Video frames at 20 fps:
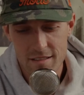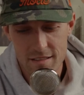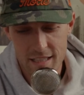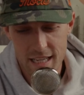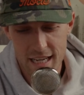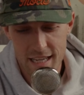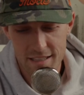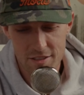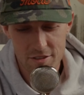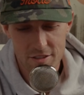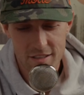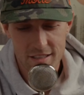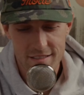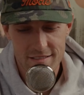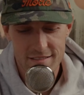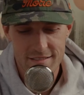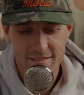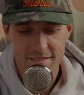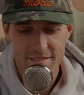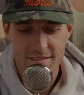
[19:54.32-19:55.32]
yeah, you
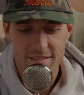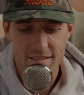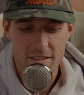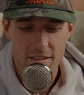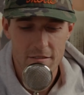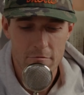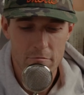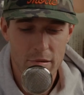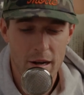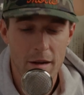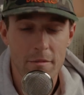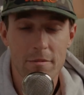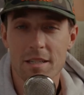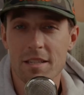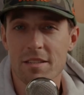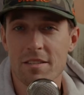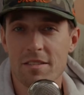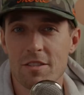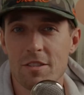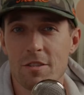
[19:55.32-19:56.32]
can probably
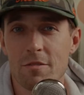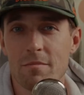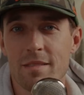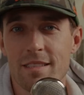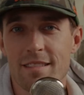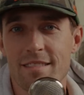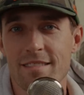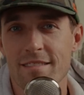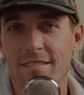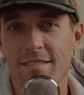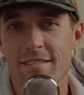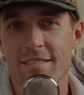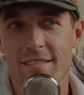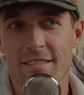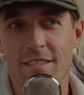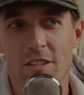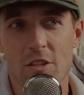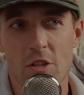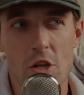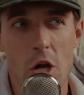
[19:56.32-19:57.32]
assume and
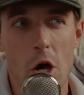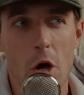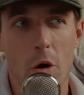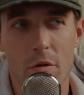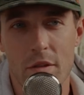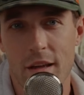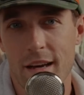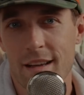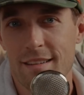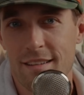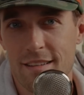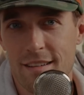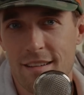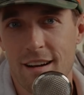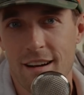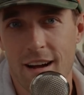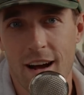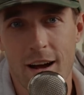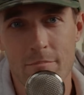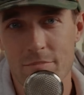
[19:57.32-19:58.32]
know that
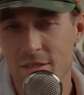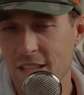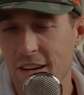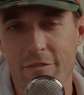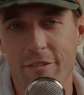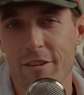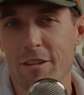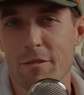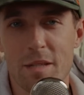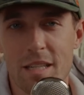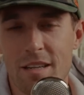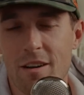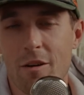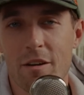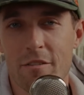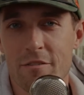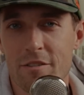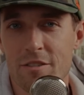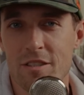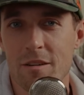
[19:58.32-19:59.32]
I'm definitely going to be
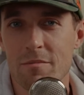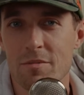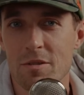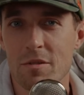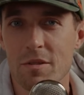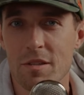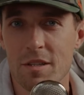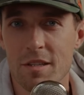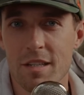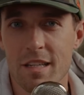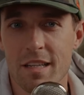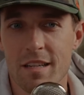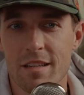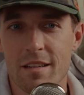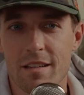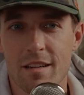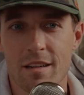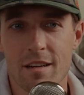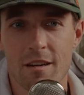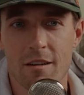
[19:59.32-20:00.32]
going for sub
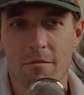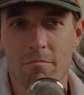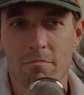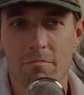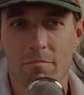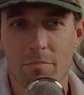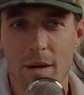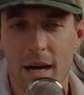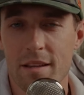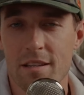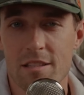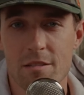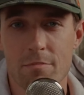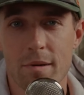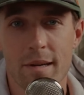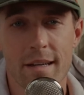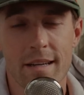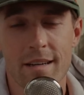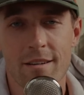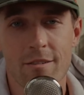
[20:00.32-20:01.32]
230 by the
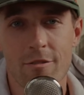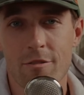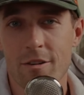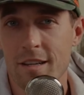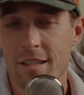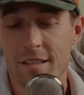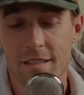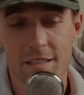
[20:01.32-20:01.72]
spring, or at